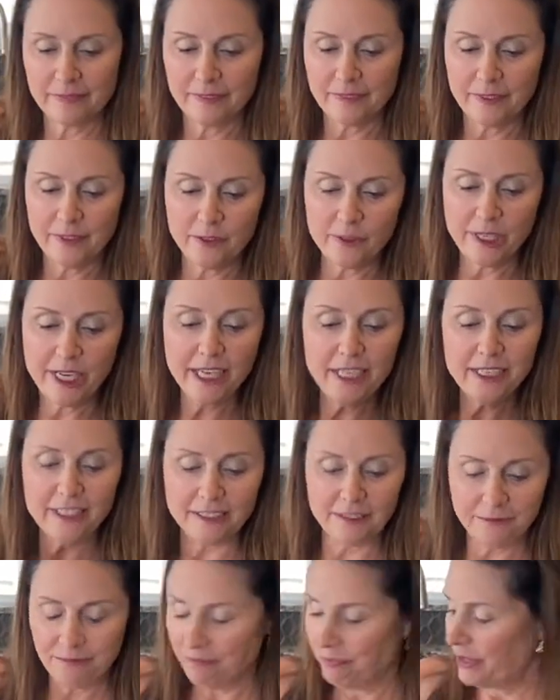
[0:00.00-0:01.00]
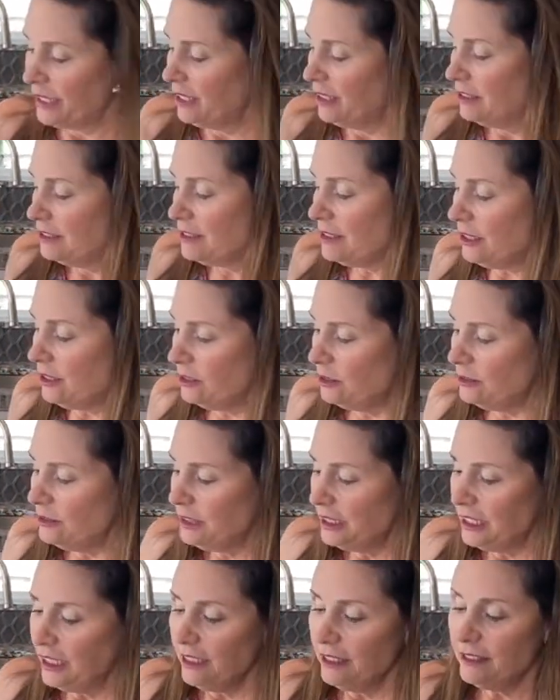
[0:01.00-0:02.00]
Okay, so
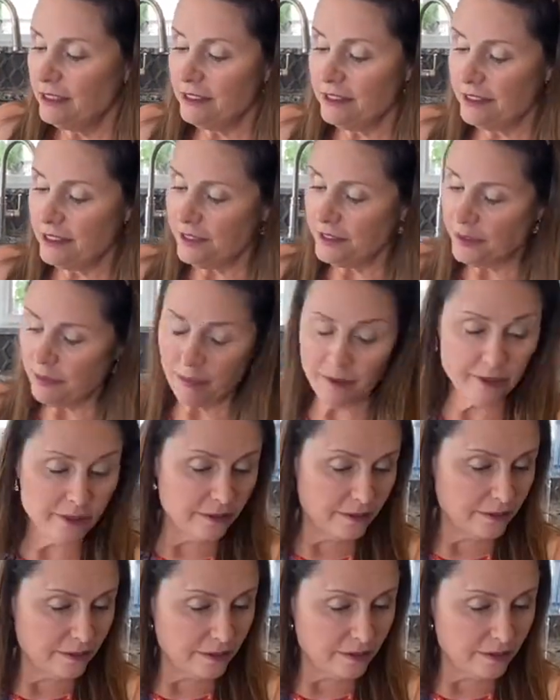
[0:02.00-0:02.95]
this has been